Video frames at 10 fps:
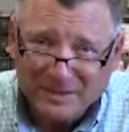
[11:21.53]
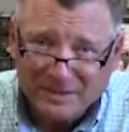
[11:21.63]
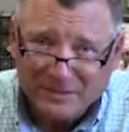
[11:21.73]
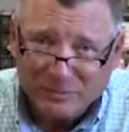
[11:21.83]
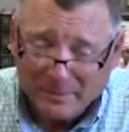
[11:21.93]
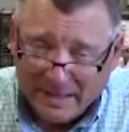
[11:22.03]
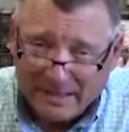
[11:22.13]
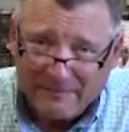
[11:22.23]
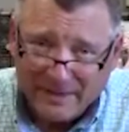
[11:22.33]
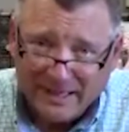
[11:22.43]

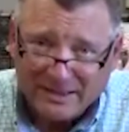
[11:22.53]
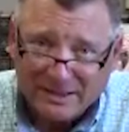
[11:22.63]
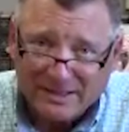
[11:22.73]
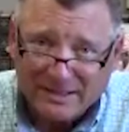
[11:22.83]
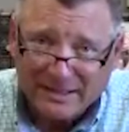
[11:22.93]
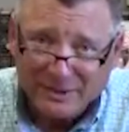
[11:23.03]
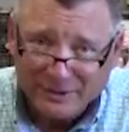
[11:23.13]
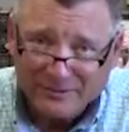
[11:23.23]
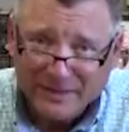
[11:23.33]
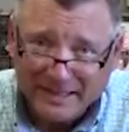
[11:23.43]
Remain fast in
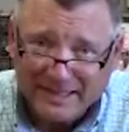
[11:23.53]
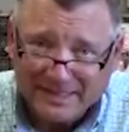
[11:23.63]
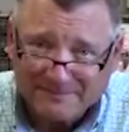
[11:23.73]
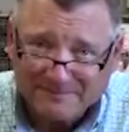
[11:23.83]
your faith